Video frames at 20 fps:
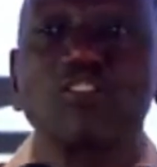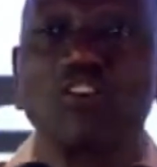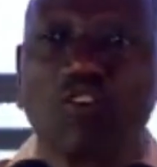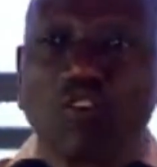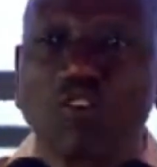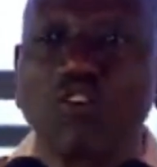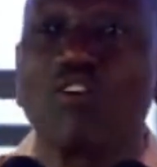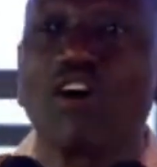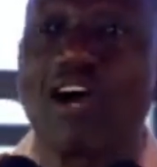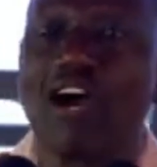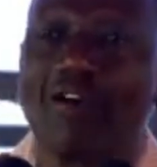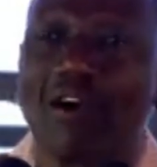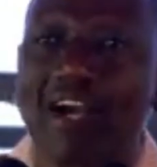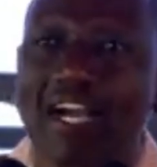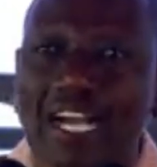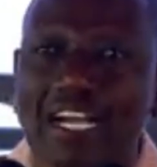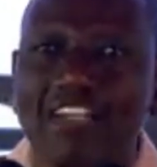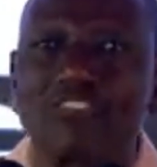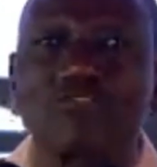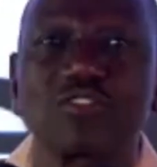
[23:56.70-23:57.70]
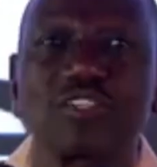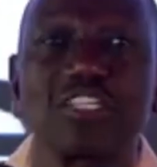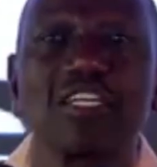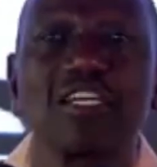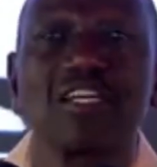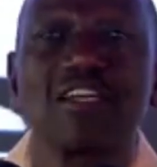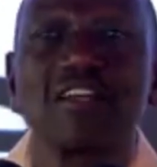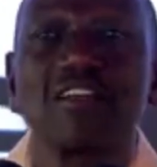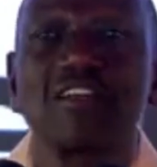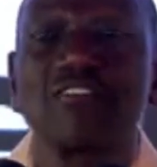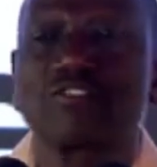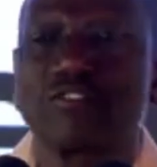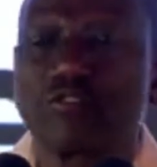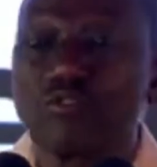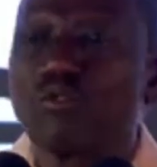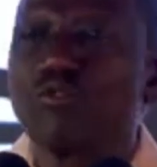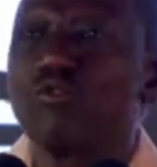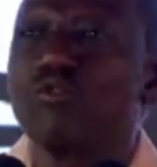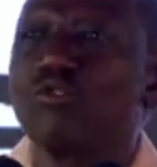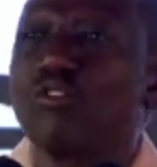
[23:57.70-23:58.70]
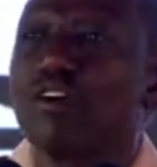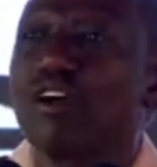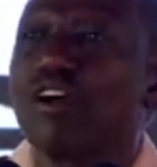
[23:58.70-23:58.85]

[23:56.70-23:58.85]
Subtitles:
grow our country through